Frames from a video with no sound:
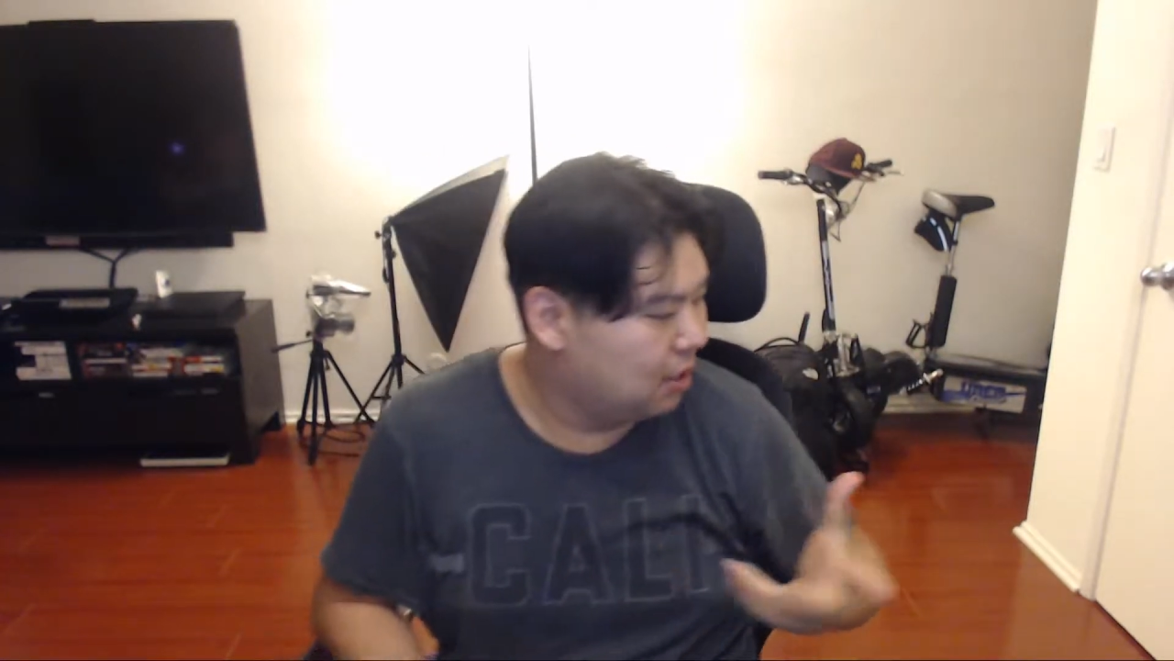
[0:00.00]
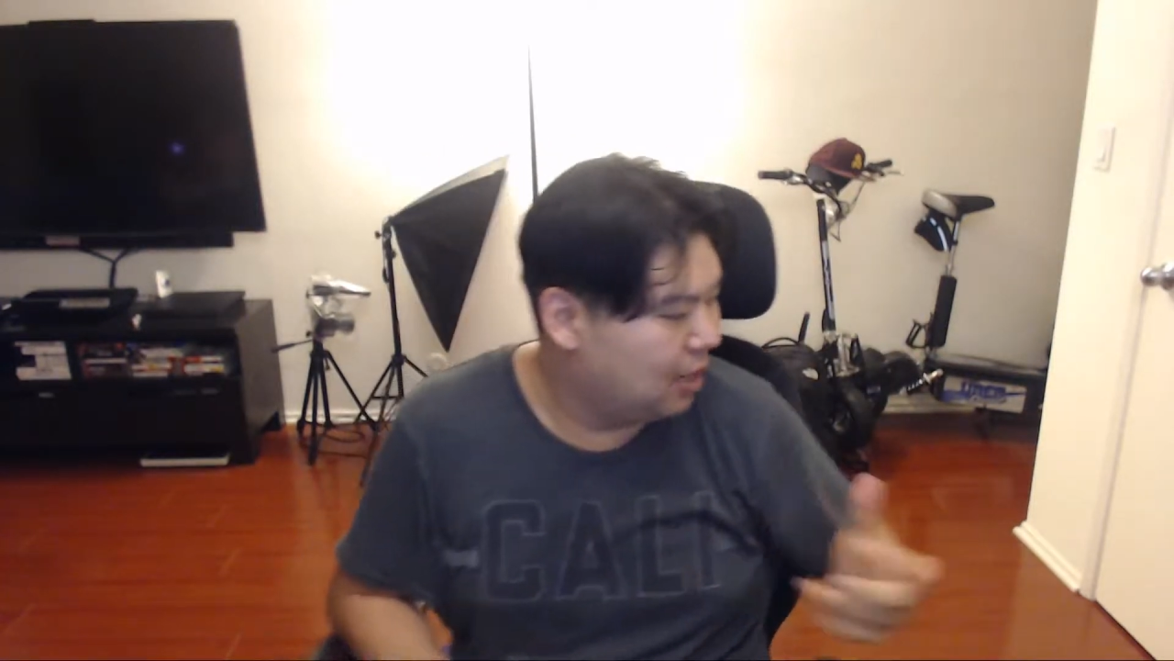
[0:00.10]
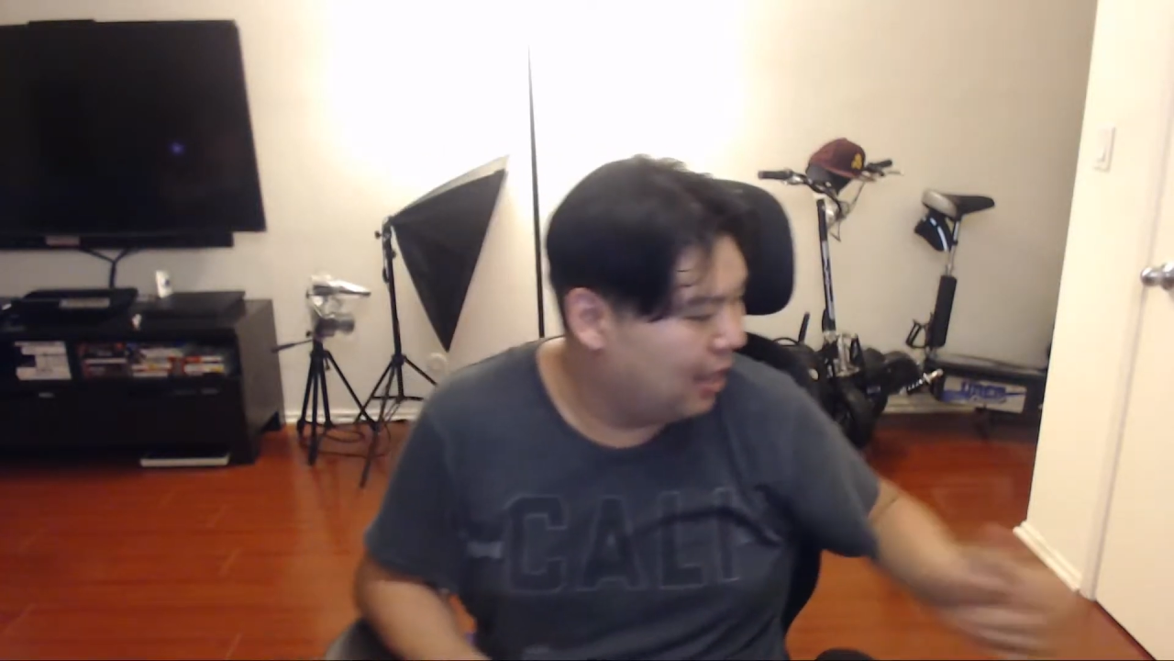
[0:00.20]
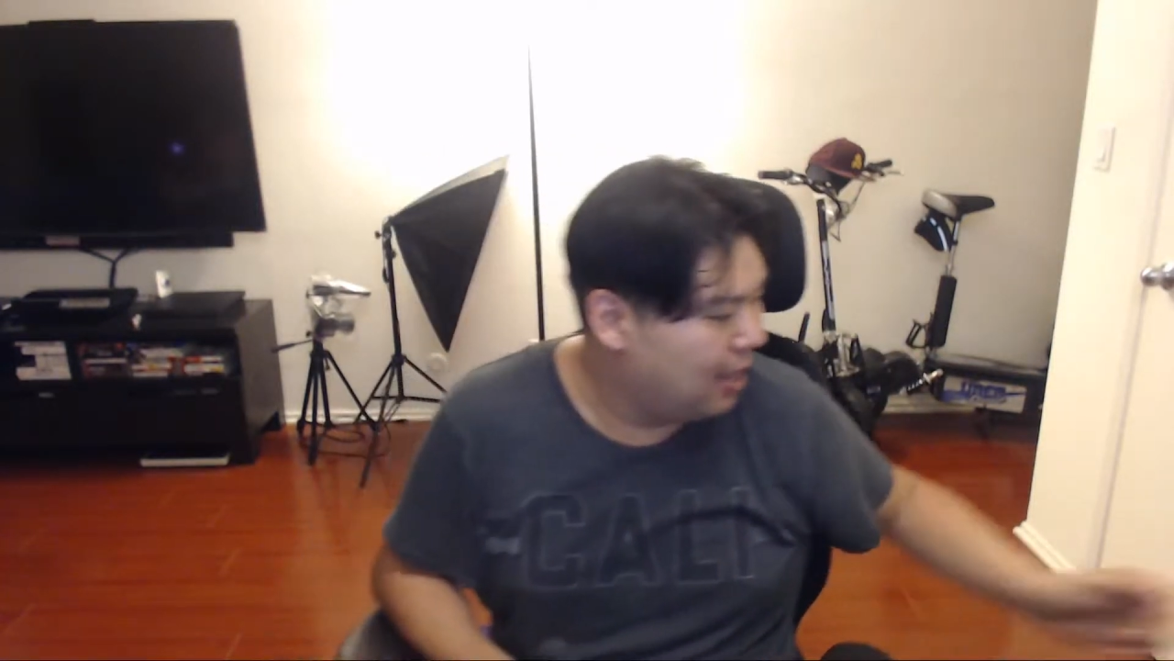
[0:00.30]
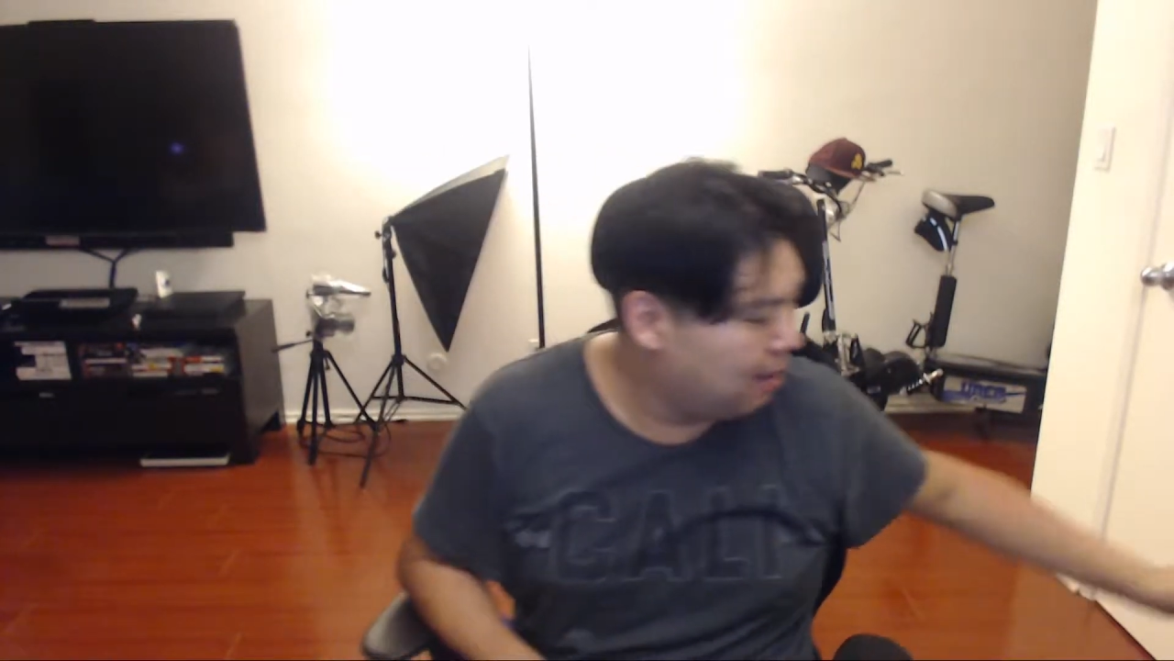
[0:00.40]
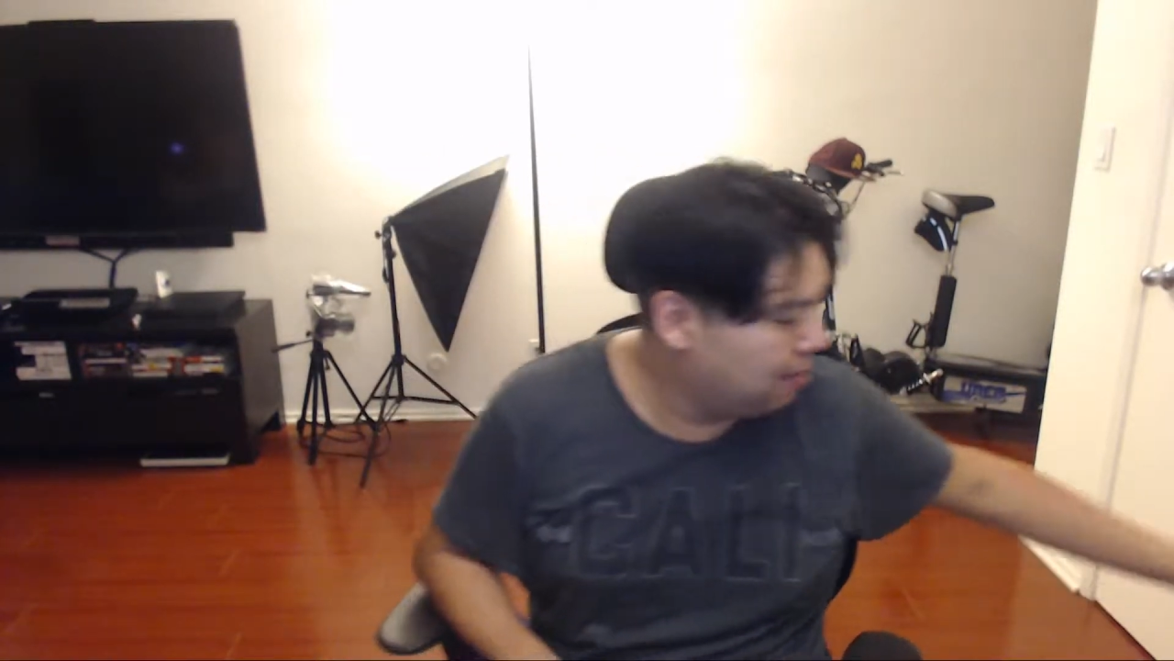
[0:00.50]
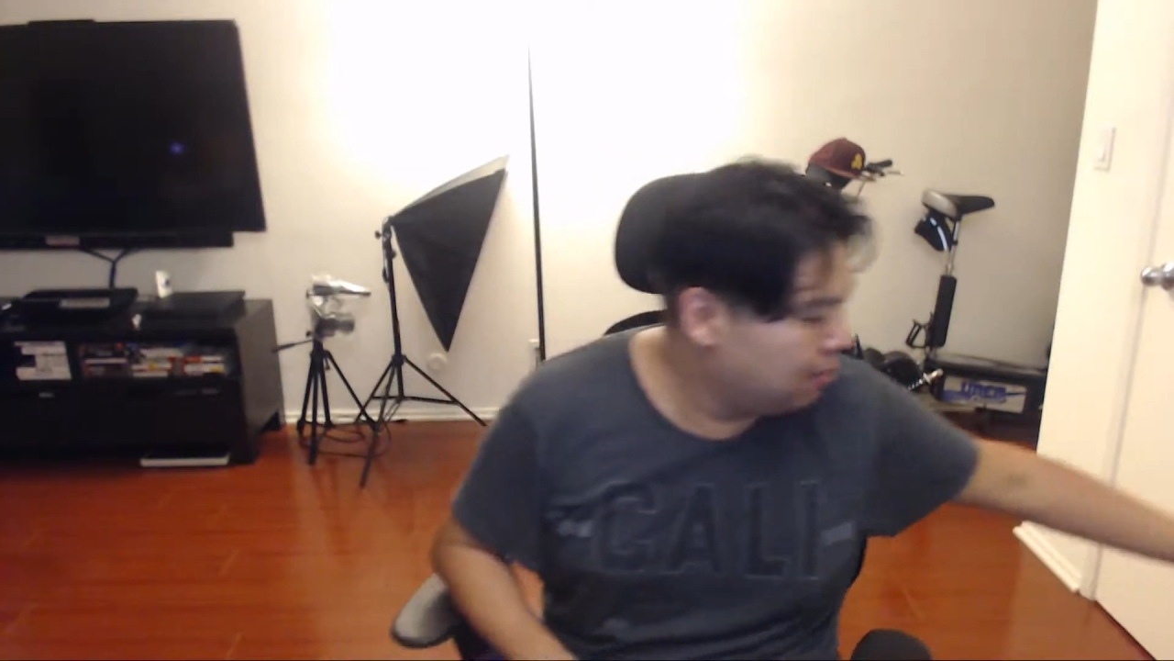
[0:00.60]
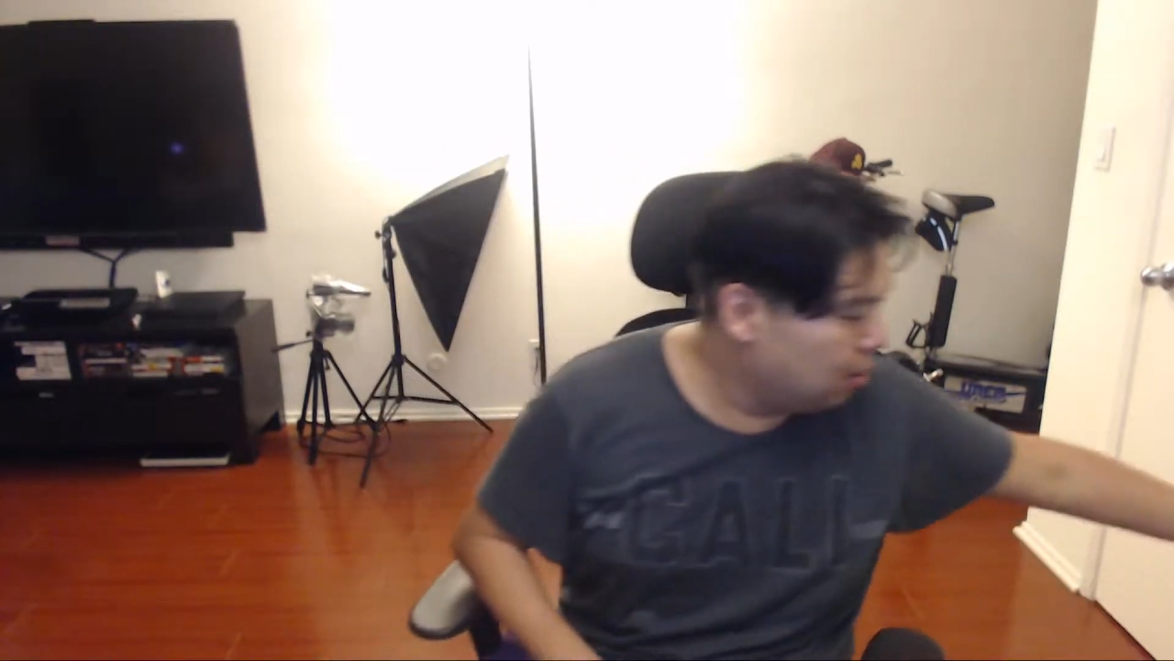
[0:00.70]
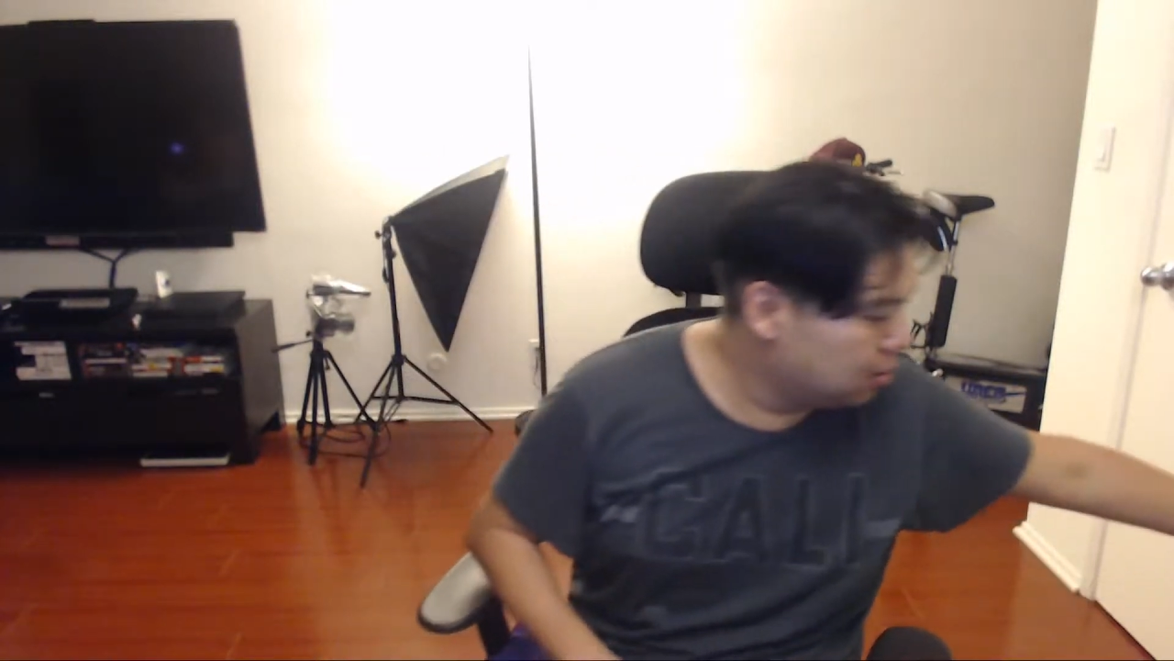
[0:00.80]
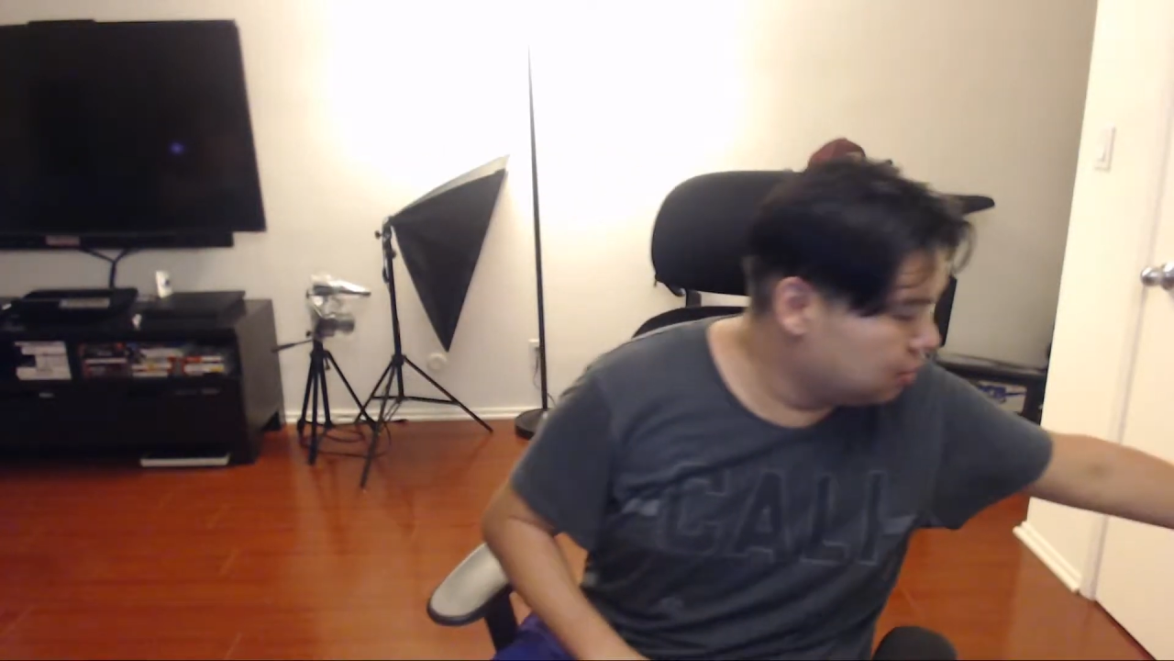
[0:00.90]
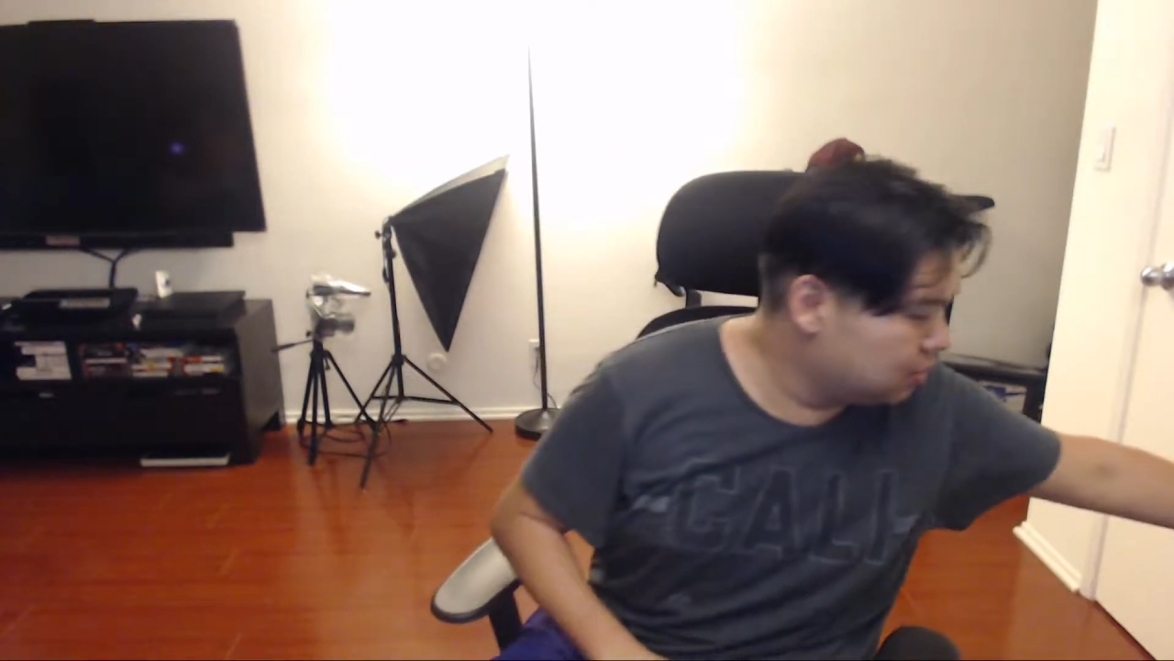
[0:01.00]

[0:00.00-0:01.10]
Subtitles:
I am also